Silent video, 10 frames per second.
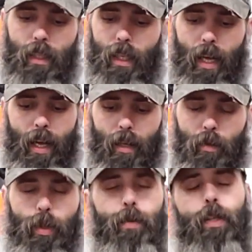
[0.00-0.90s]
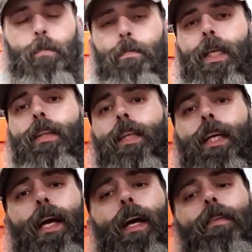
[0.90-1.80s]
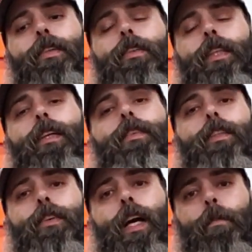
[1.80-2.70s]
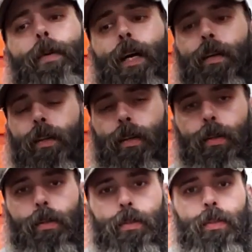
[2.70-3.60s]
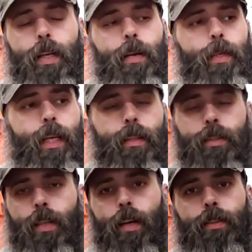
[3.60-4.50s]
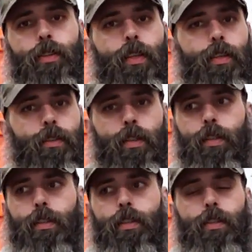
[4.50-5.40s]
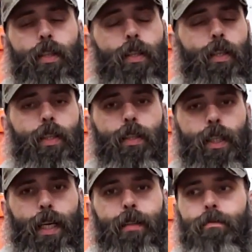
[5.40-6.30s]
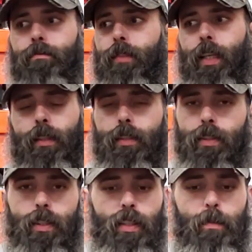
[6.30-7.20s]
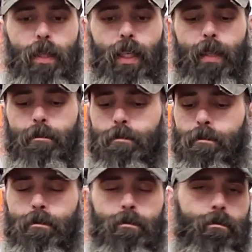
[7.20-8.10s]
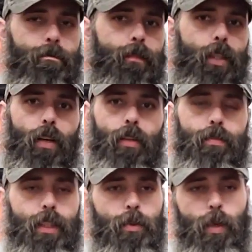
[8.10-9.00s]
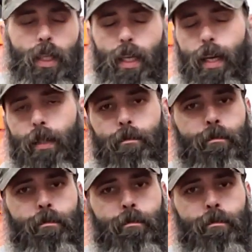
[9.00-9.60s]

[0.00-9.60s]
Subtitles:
And we would beat the ever-living crap out of those. We had the Sawzall, circular saw, all that there at the steel plant, all V28.